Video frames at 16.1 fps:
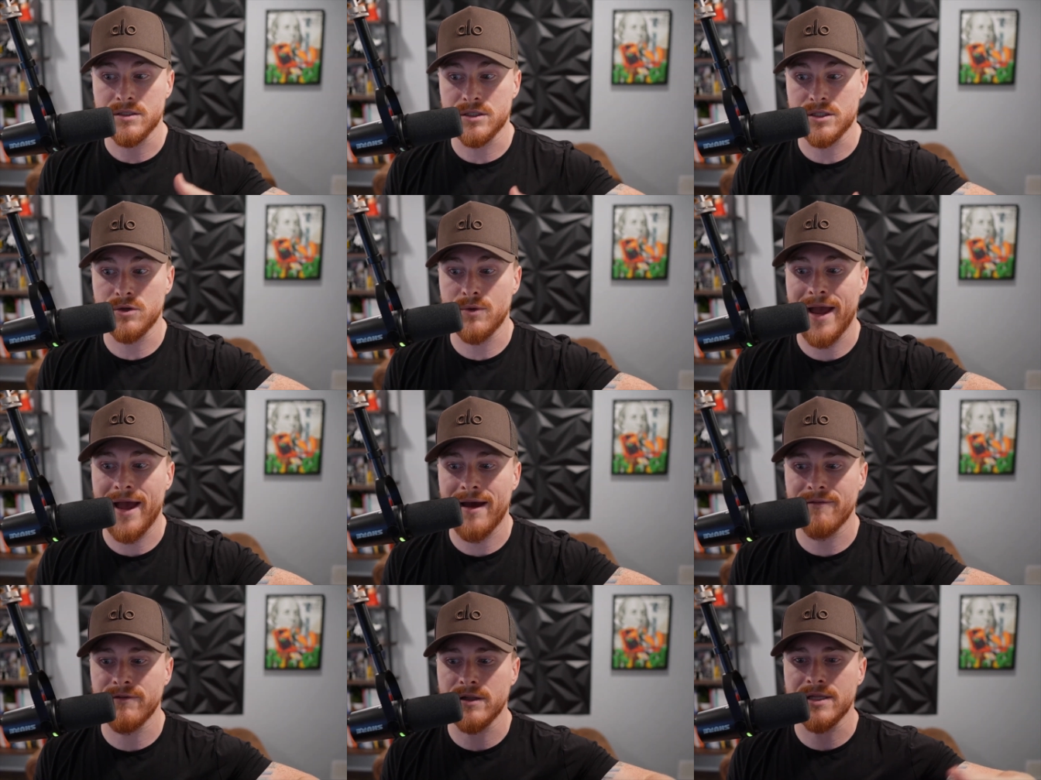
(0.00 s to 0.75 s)
to
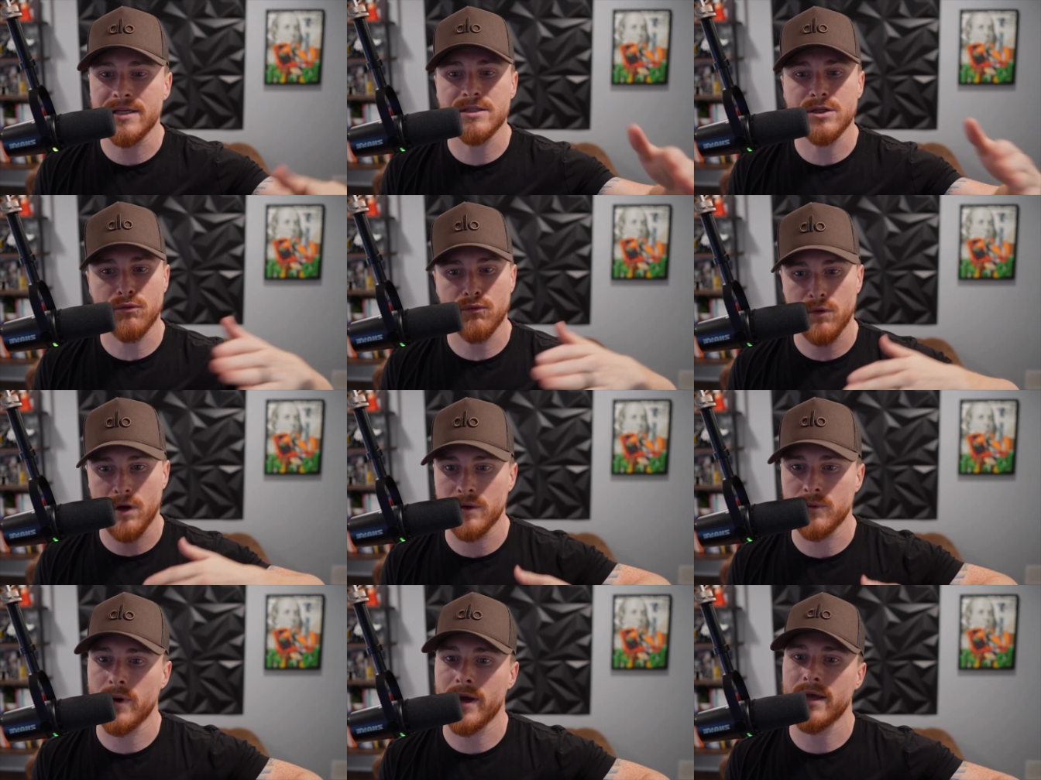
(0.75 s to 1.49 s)
have at least a
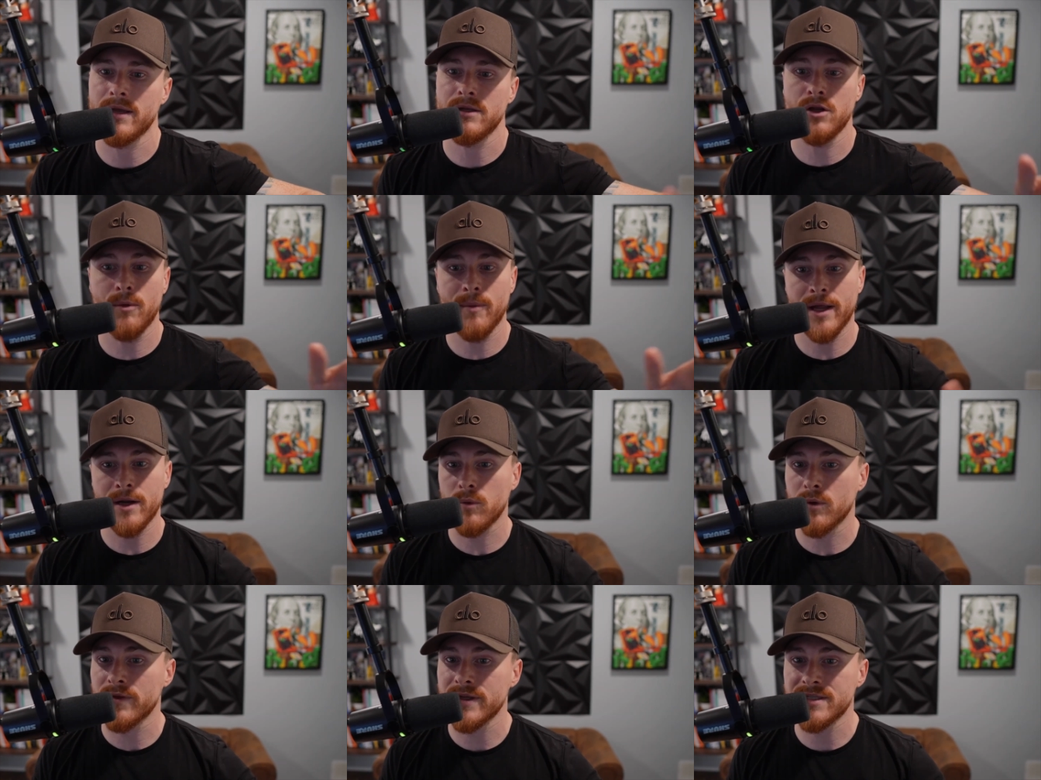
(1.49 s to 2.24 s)
runway, no
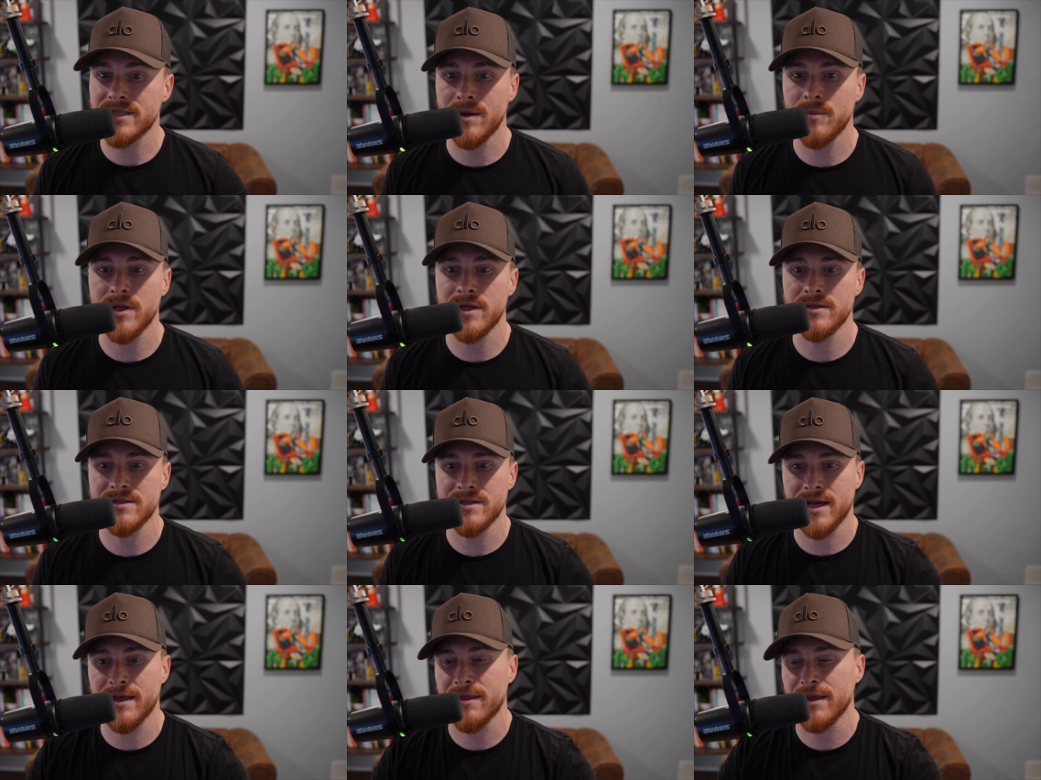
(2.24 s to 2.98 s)
matter when the time
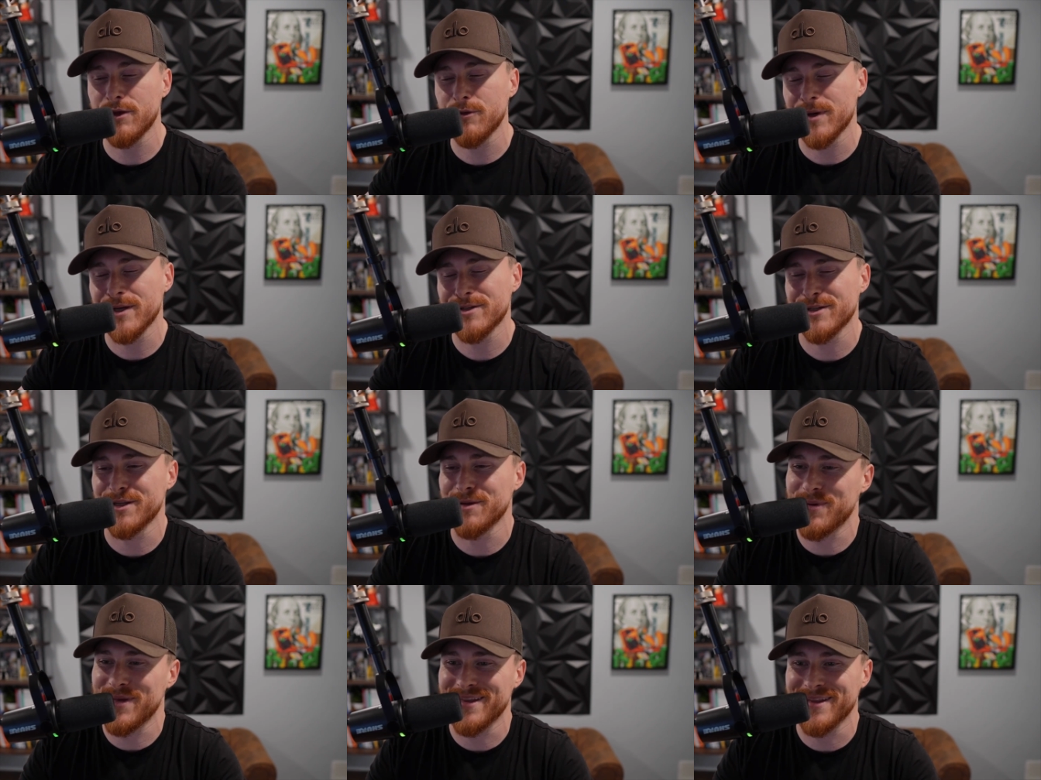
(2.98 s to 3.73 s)
is. I think you
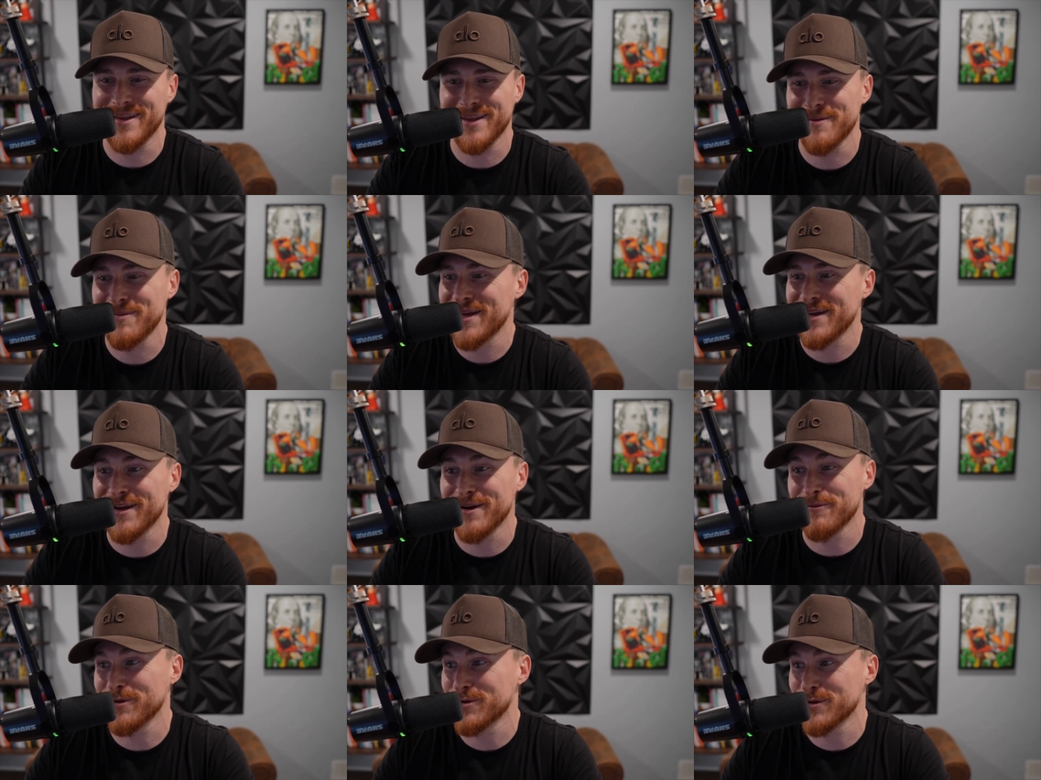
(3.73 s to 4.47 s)
mentioned the
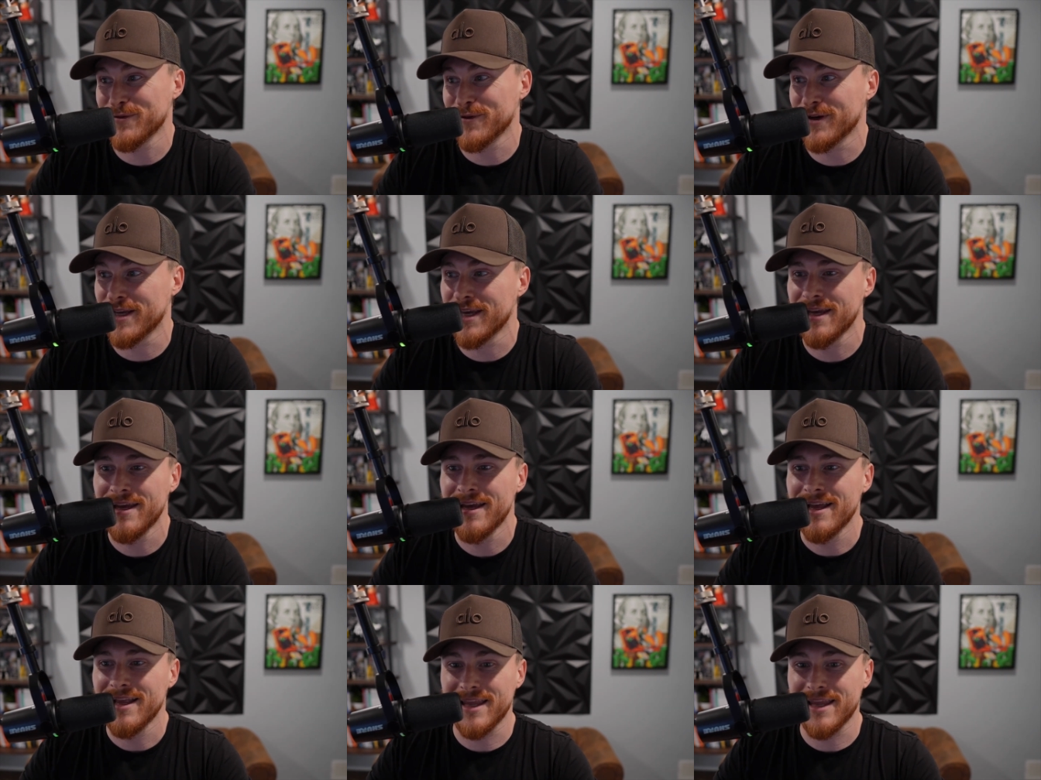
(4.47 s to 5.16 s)
peanut, which is funny.